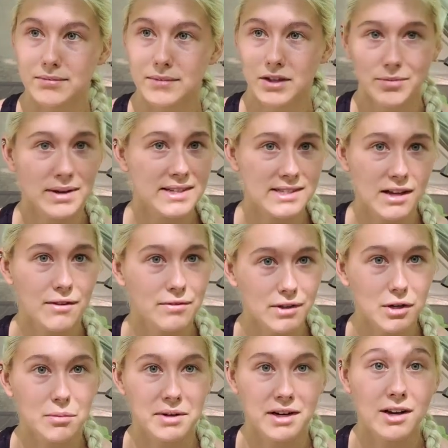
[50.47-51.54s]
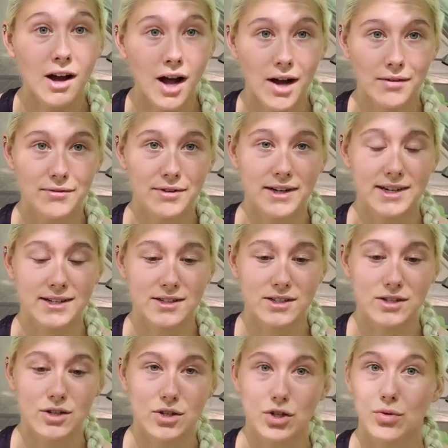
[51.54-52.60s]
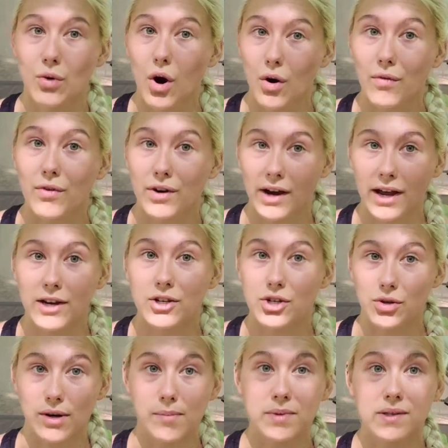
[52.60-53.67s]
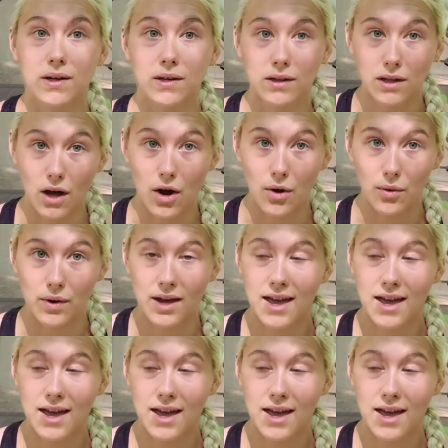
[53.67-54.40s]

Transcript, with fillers: give myself a little bit of confidence to do overnight trips alone.